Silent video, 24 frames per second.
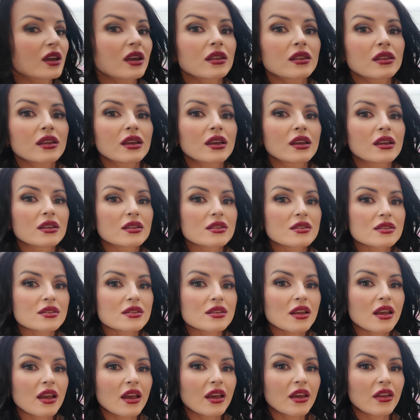at this
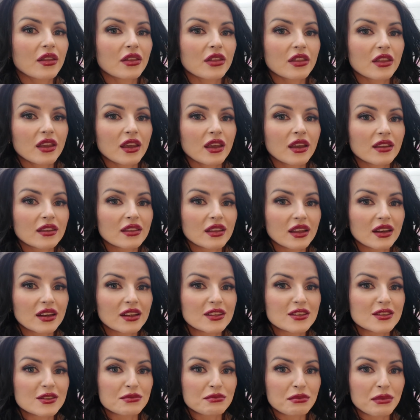and think that
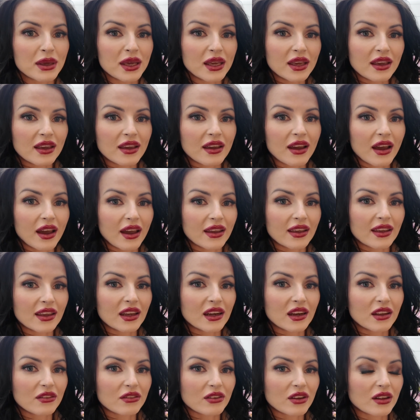it's me. I
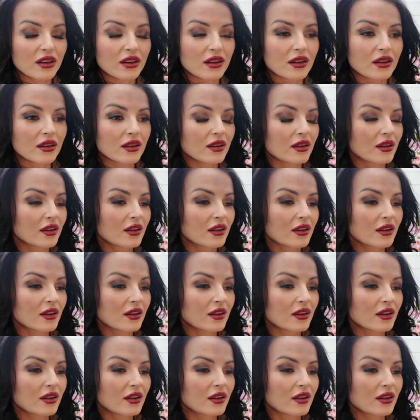can't even